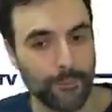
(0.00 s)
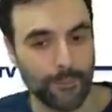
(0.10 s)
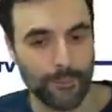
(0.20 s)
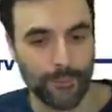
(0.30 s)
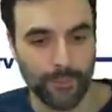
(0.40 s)

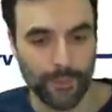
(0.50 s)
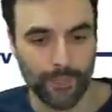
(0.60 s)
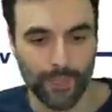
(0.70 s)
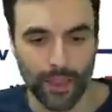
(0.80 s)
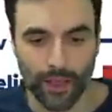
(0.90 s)

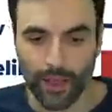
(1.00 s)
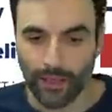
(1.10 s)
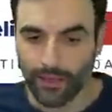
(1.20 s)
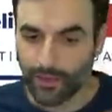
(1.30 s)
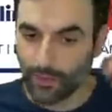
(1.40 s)

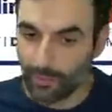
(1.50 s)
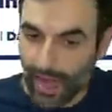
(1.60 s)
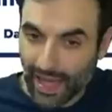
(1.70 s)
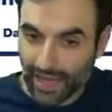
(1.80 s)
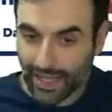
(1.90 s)
This is
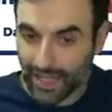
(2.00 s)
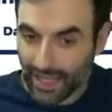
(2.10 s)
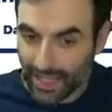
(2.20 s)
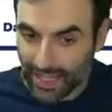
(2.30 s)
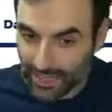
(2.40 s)
back
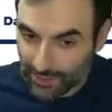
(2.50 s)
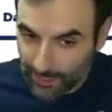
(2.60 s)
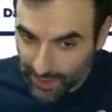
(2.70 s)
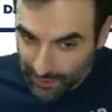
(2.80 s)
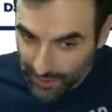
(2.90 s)
in
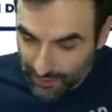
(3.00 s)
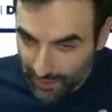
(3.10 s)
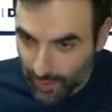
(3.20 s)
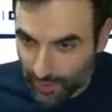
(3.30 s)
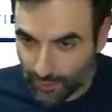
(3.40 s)
2020,
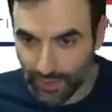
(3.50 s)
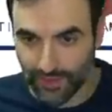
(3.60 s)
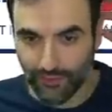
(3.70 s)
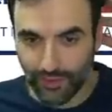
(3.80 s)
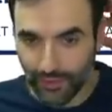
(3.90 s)
February
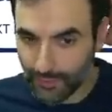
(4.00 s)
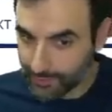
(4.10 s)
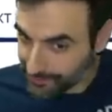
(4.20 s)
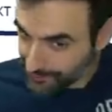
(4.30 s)
27th.